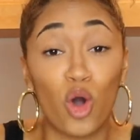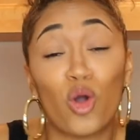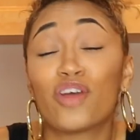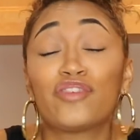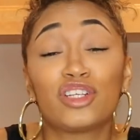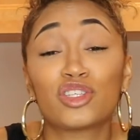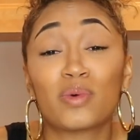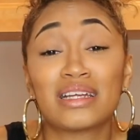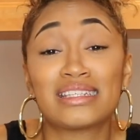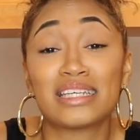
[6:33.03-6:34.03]
Or if you just
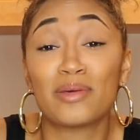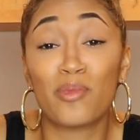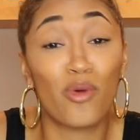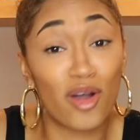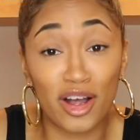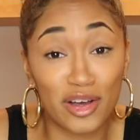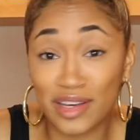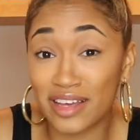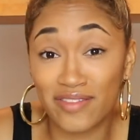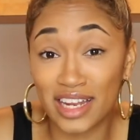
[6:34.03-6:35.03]
want to see more
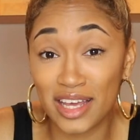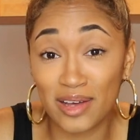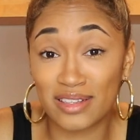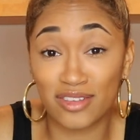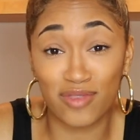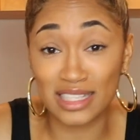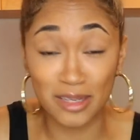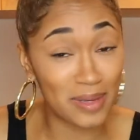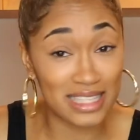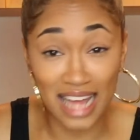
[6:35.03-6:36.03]
cooking videos of
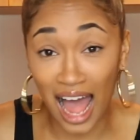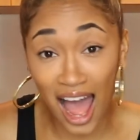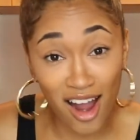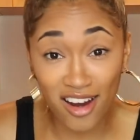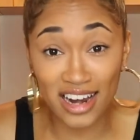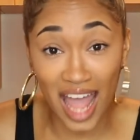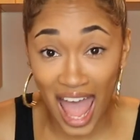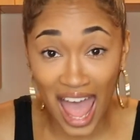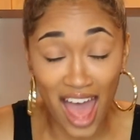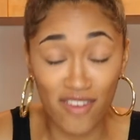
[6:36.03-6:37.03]
recipes that I already
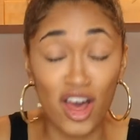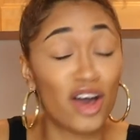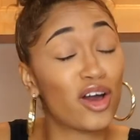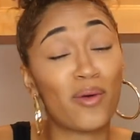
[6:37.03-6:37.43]
have,